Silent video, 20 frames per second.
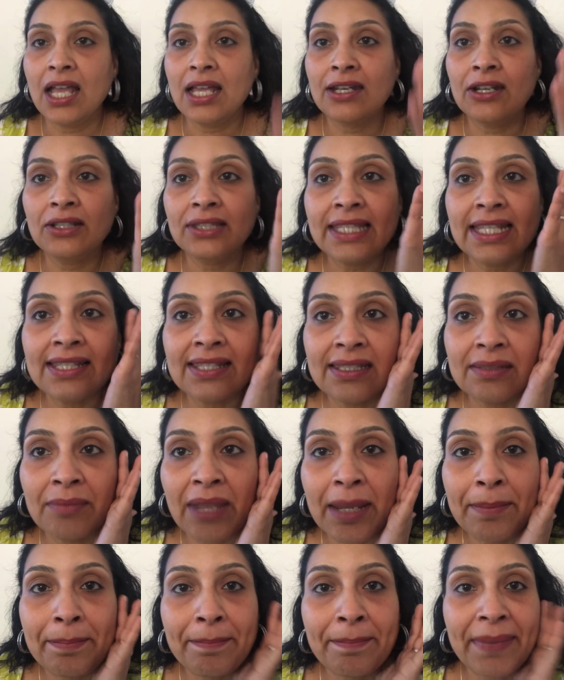Now this is
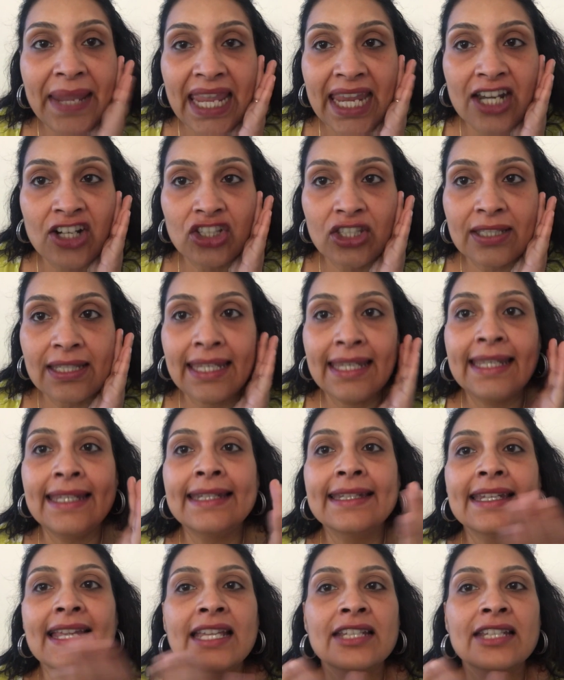my bare skin.